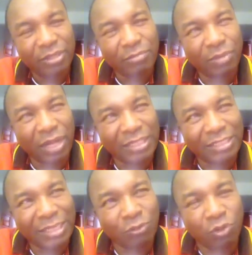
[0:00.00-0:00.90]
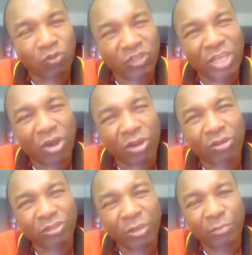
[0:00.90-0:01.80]
But you could still
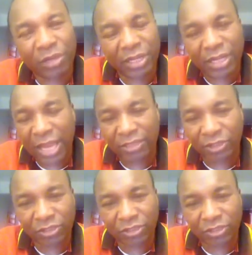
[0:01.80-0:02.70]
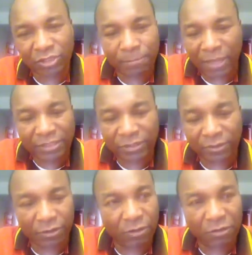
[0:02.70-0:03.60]
honor somebody and just call him pastor
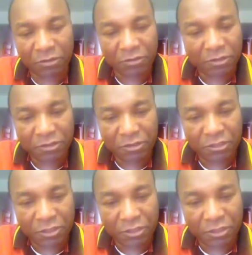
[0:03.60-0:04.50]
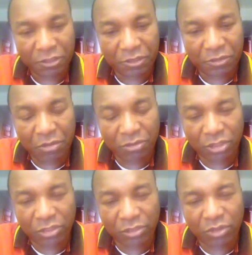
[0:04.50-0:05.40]
or, you know, or
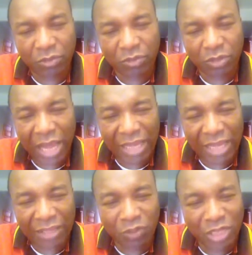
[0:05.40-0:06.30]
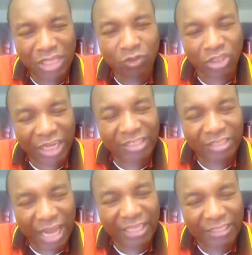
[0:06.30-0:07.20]
just, you know, we need to change
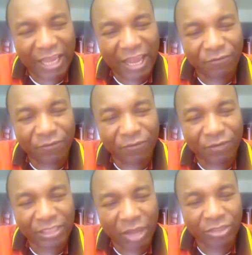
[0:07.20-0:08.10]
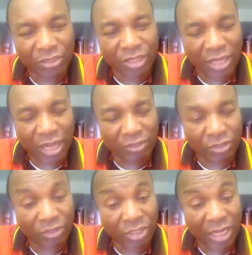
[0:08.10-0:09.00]
that emphasis in our church
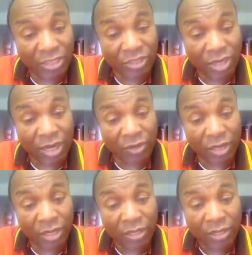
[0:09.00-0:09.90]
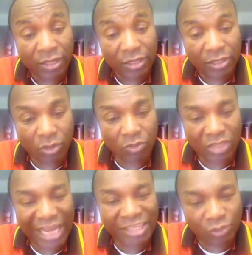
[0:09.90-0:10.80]
in Nigeria, really. You know,
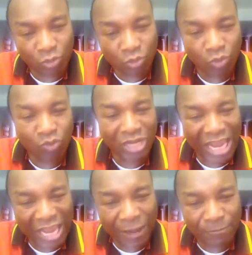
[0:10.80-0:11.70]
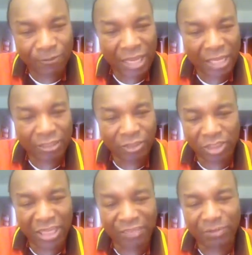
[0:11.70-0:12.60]
title, names, and
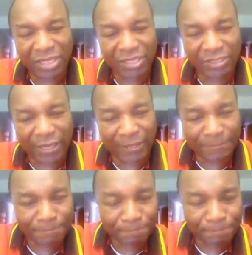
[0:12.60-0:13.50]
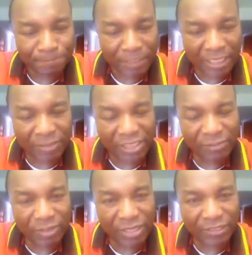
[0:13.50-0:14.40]
just let's be easier. Let things
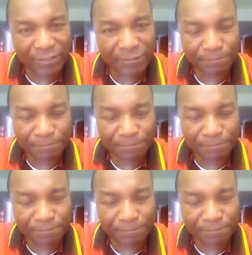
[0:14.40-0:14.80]
be easy.